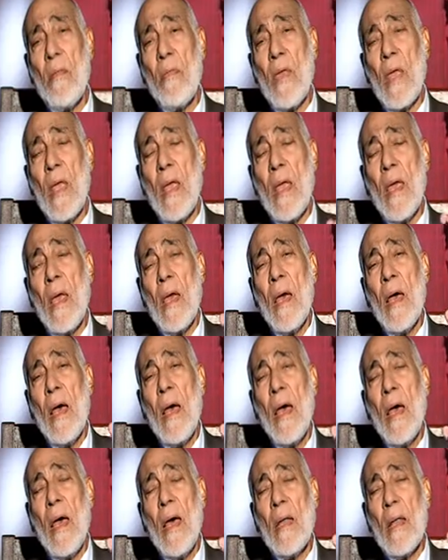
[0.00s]
the
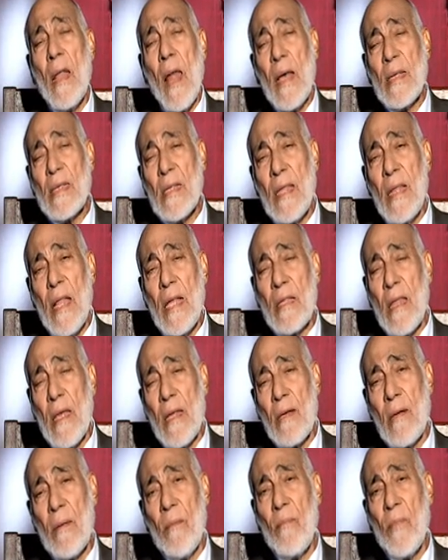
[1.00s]
last letter
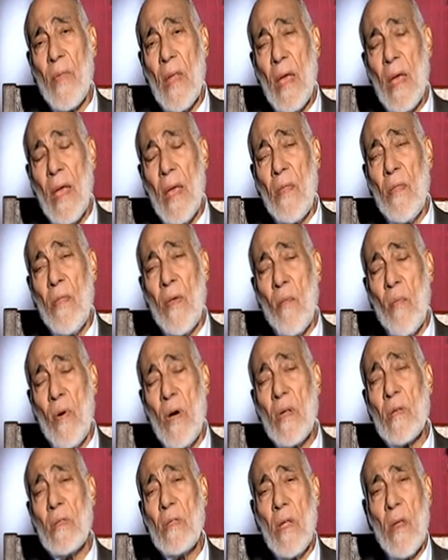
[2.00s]
in the
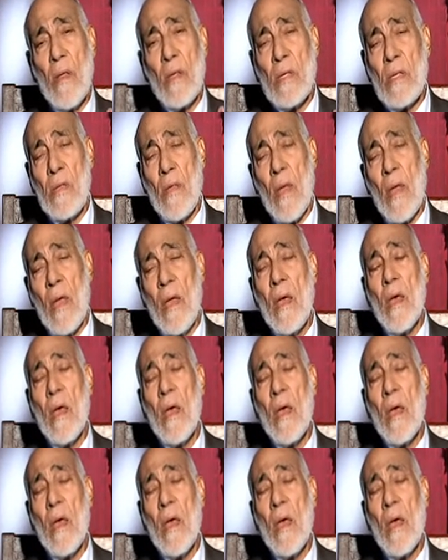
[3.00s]
word, it's a